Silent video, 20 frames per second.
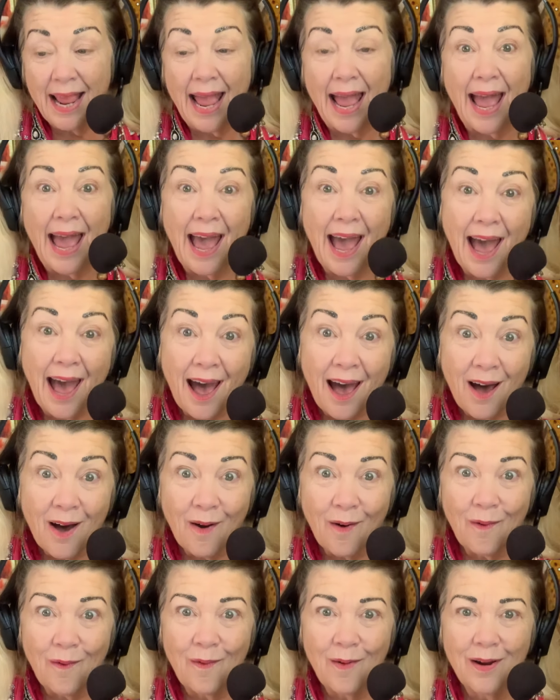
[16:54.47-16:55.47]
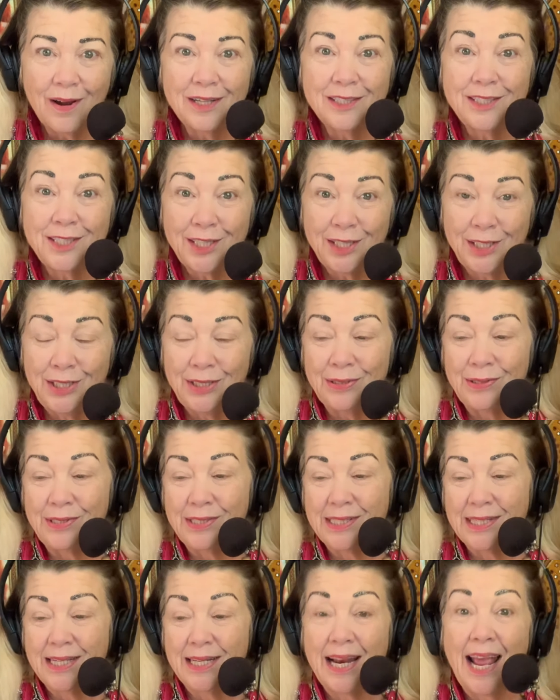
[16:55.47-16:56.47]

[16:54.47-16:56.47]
how to use it,